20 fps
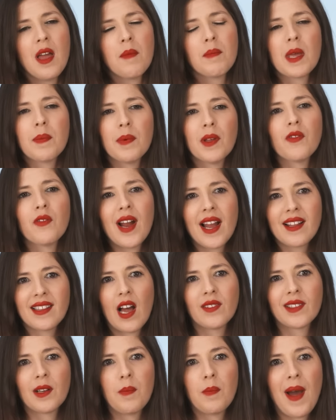People write
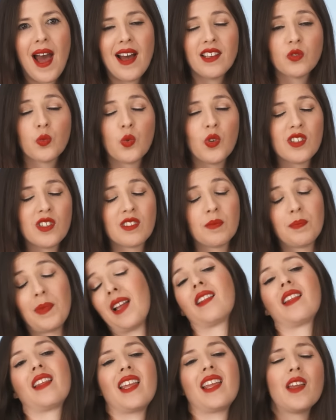down their passwords,
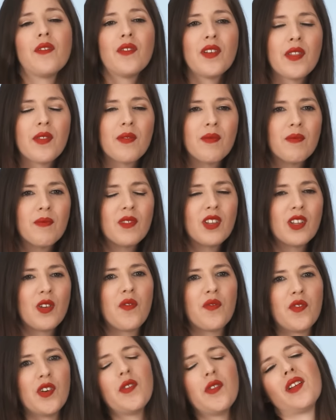but even, you know,
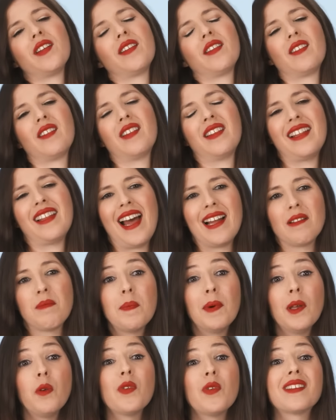further than that,
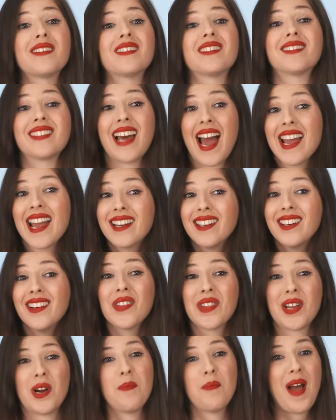people
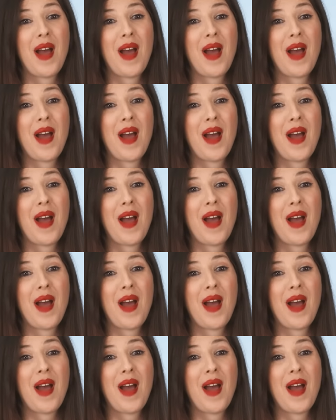recycle their